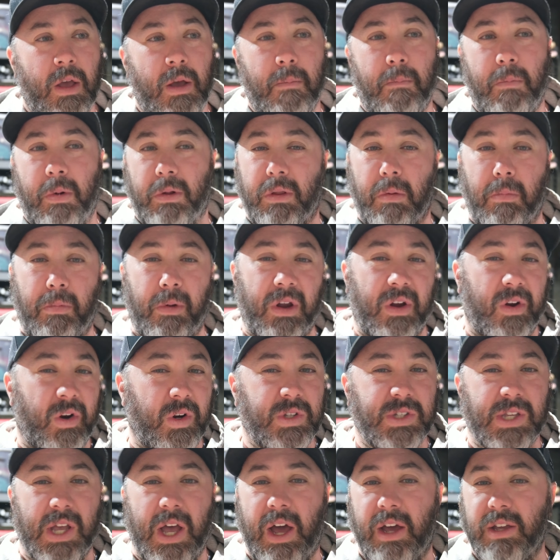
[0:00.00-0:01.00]
But the bigger
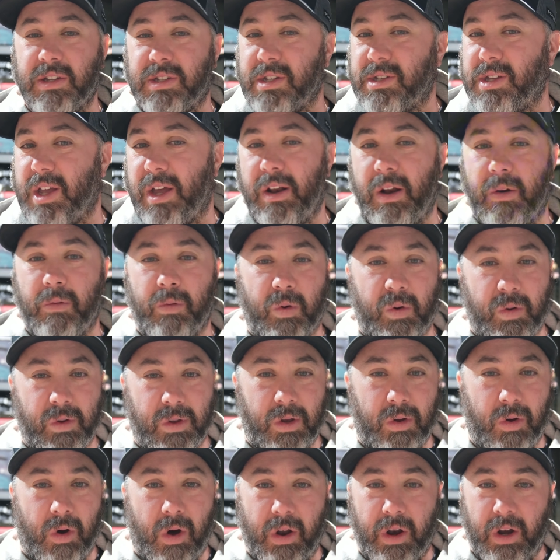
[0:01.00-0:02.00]
sizes, I never
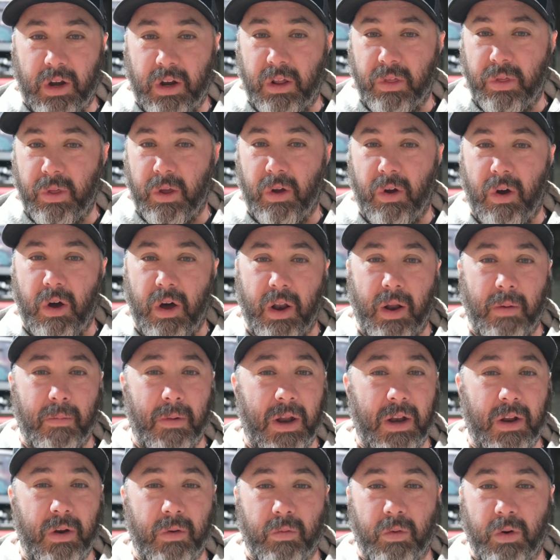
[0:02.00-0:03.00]
really caught anything on them.
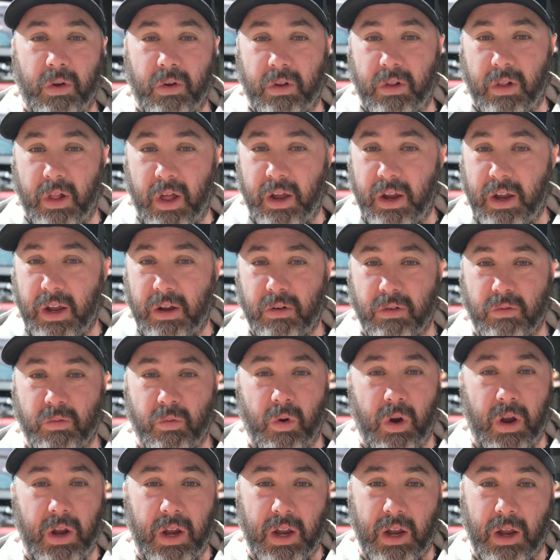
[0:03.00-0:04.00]
I didn't really like
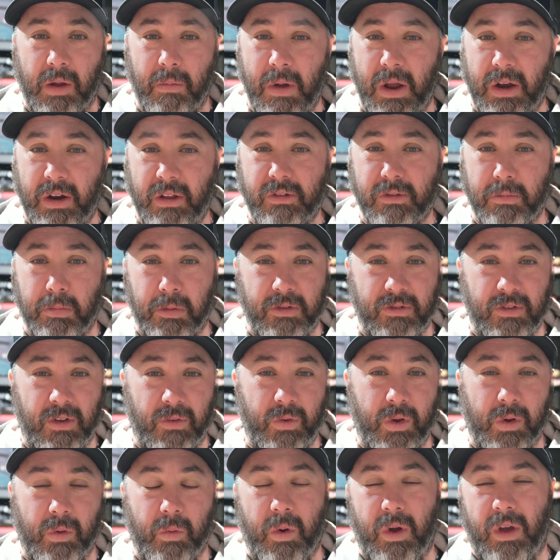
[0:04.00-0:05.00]
rigging them any
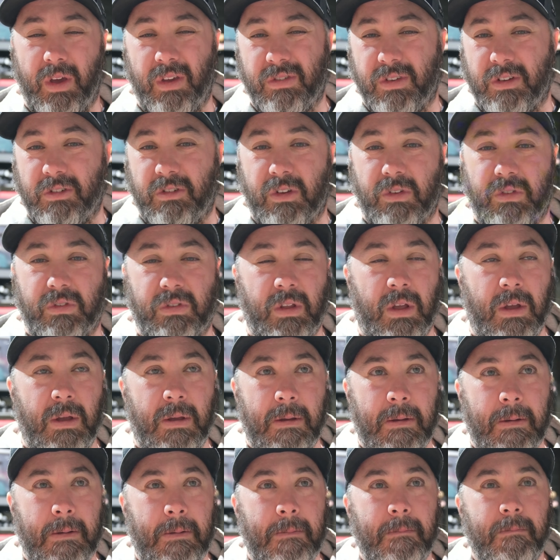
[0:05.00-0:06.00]
specific ways. It just,
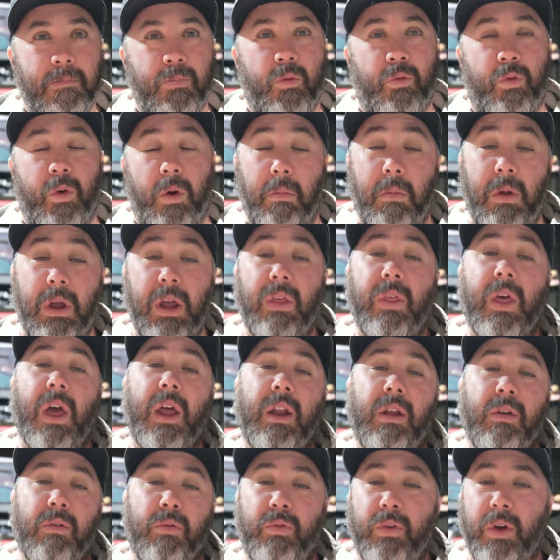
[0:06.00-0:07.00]
for me, they
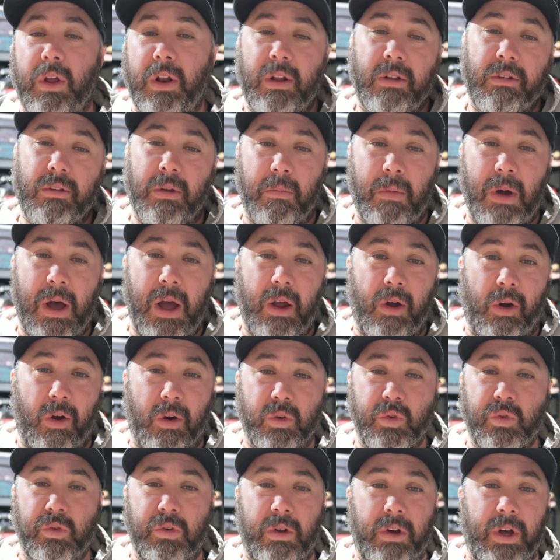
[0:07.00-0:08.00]
didn't fit into my
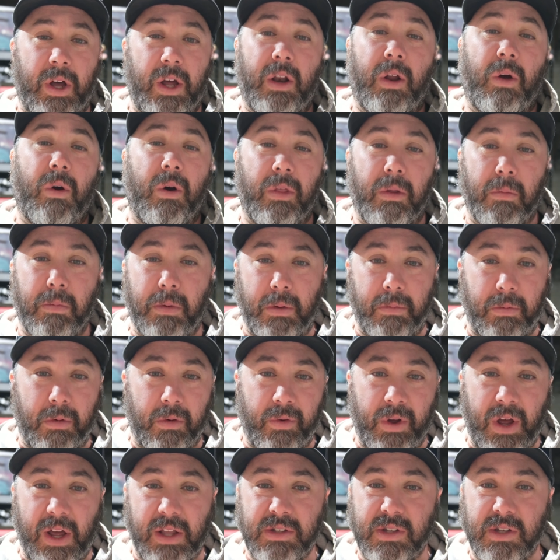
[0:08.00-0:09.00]
arsenal. I know other people
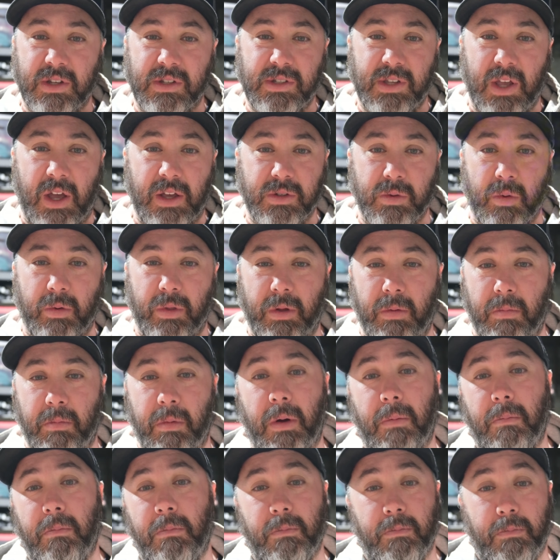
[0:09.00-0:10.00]
have had success with them,
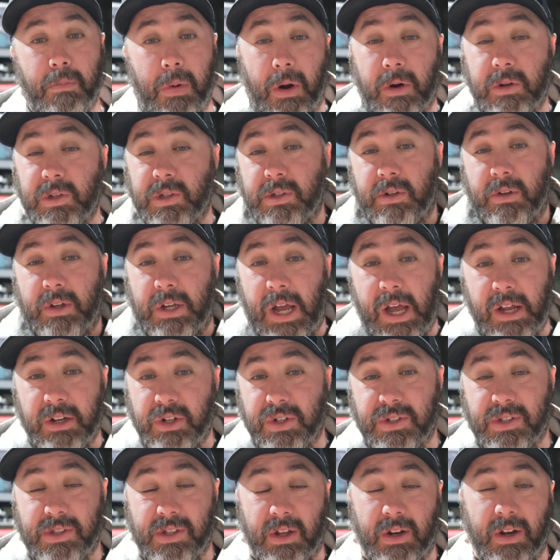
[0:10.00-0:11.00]
but personally, I
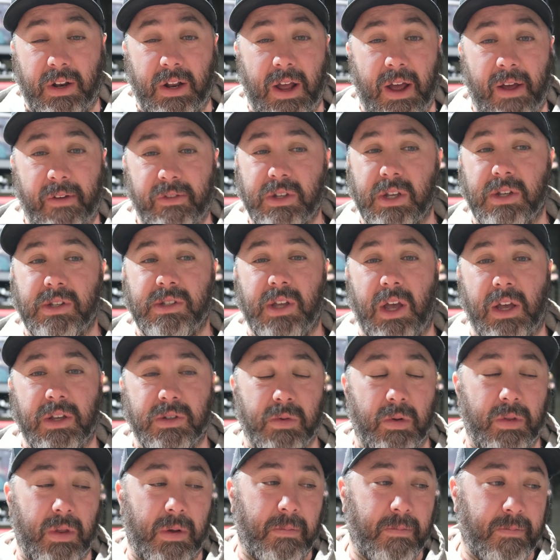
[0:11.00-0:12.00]
just didn't have success
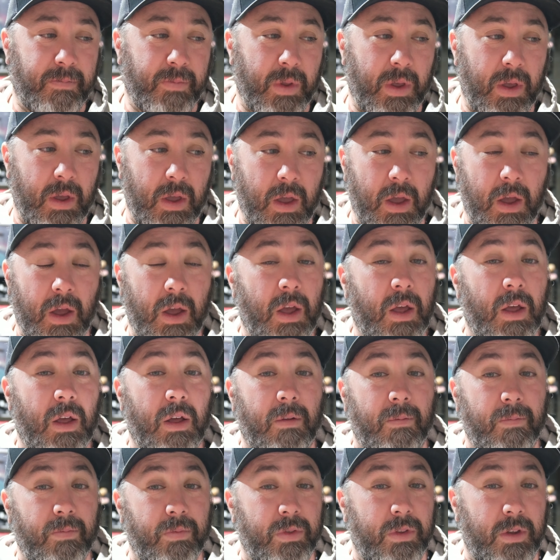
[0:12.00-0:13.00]
with them.
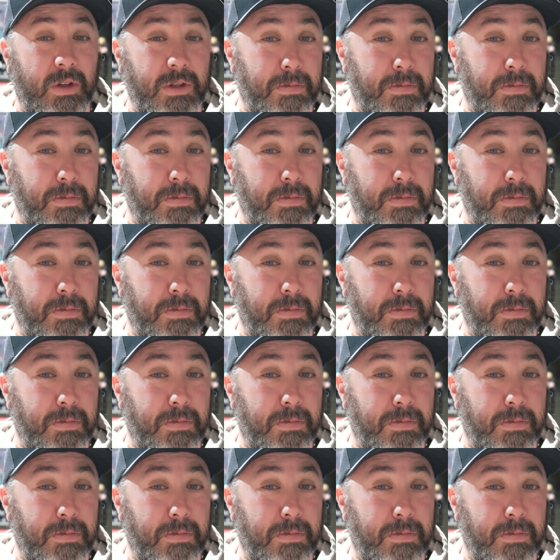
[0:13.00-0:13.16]
These